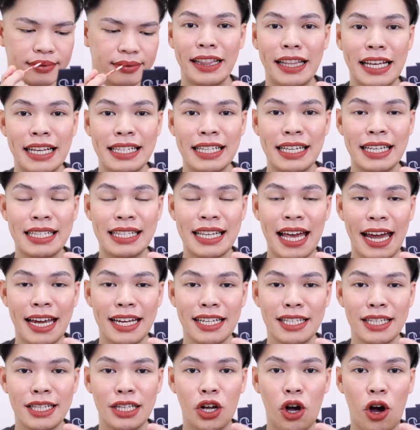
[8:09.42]
This is
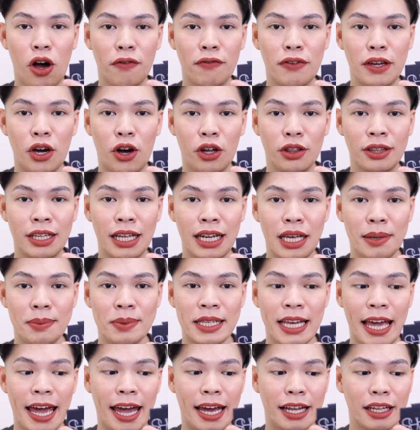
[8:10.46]
Iced Coffee on the
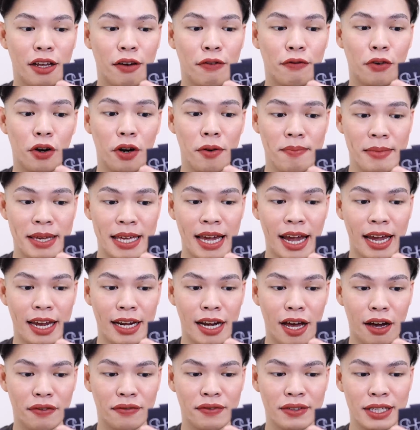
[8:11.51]
lips and for me, I
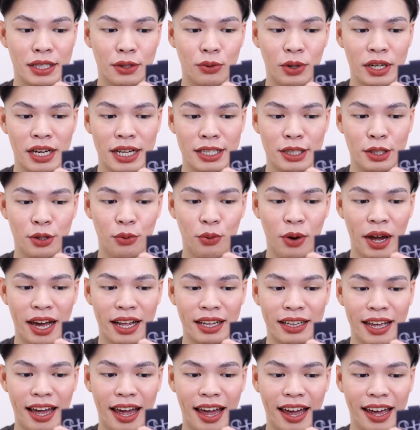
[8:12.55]
love this one as
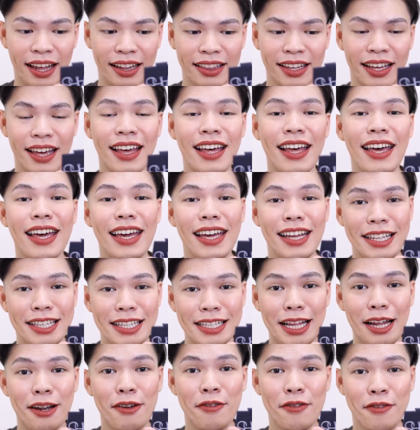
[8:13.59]
well and
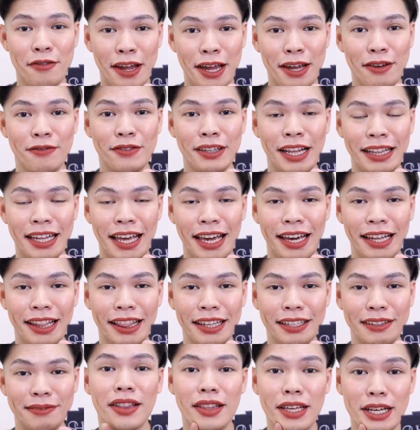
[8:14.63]
instant fave na
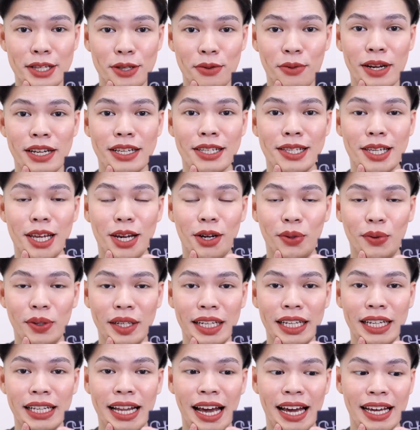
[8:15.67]
din. This one is a
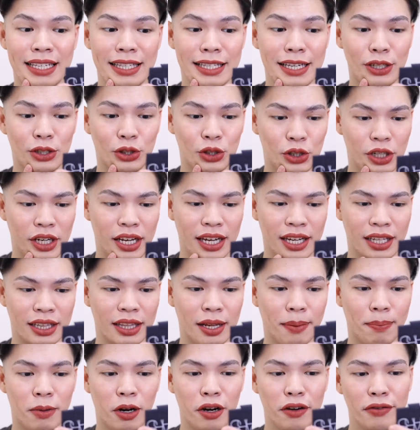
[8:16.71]
really nice shade
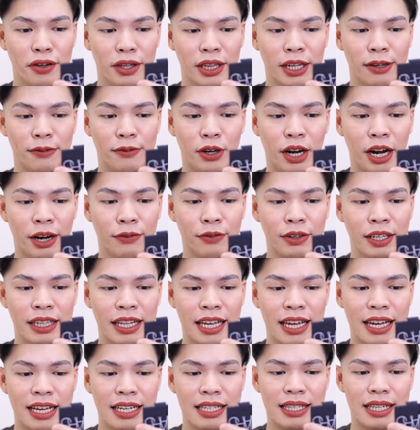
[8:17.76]
na perfect din for
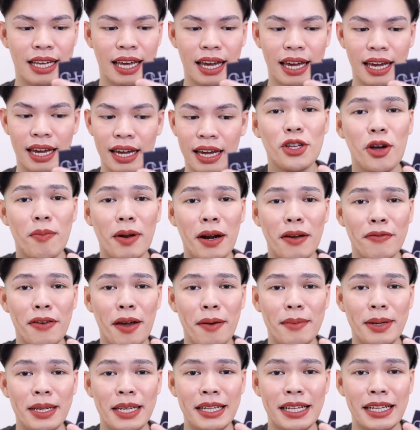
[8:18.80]
everyday kasi sobrang
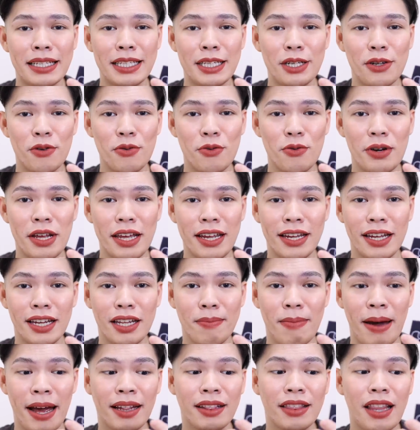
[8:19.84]
feminine kasi nung kulay niya,
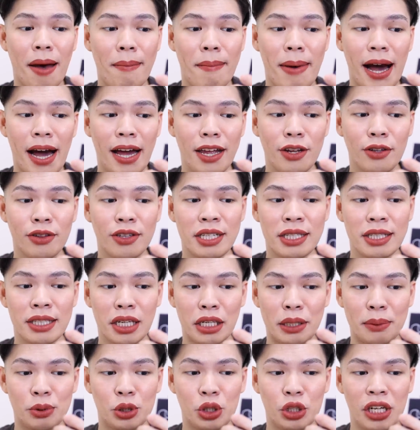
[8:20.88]
diba? And tama nga yung
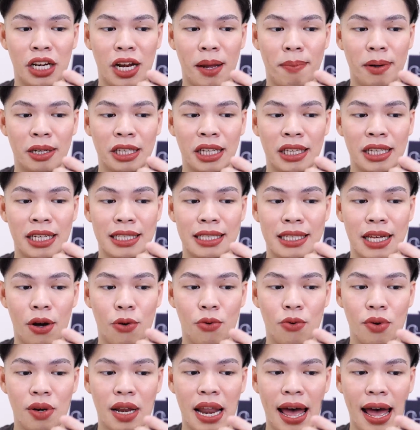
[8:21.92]
description nila pagdating sa
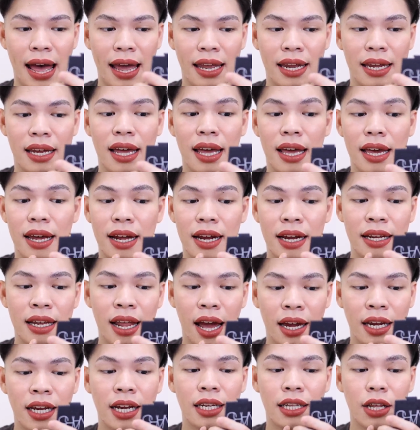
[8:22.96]
kulay.
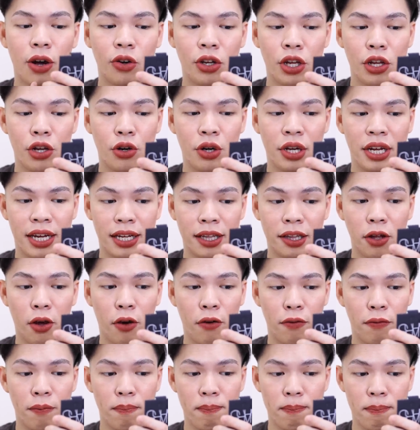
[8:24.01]
Nakikita ko na yung hint of
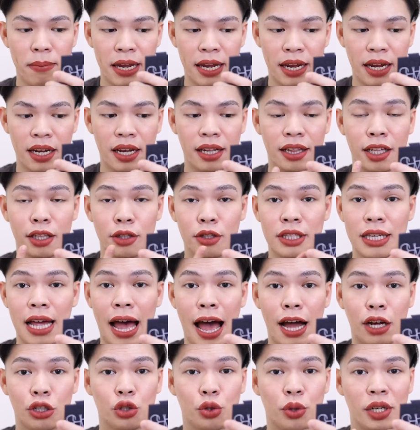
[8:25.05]
pink dito sa
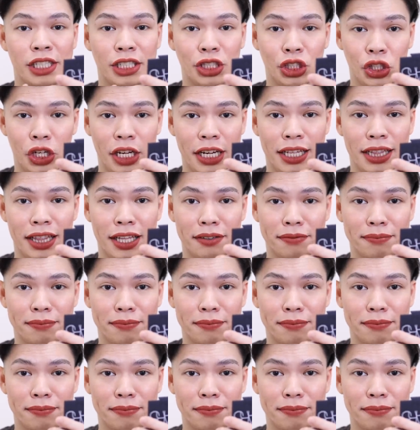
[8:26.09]
actual shade.